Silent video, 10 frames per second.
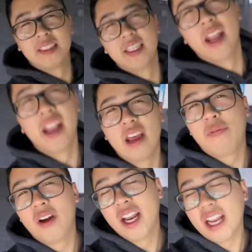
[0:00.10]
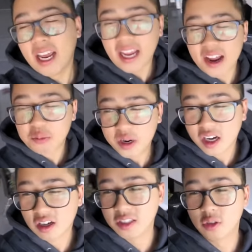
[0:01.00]
Sunday fun day and we're
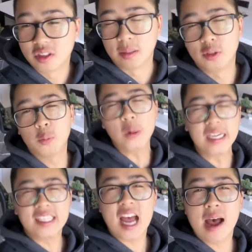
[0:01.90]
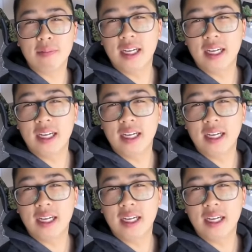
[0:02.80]
gonna do some springtime